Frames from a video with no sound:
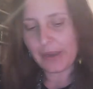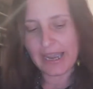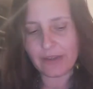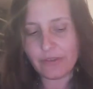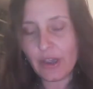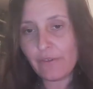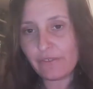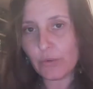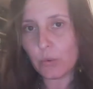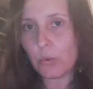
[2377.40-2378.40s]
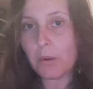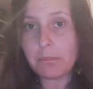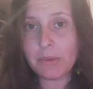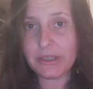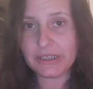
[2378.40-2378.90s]
have four
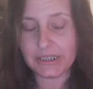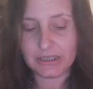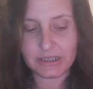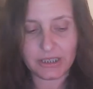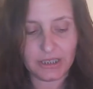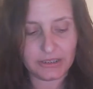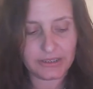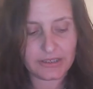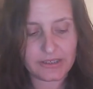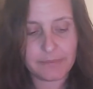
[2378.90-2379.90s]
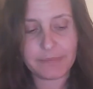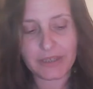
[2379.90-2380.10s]
minor arcanas.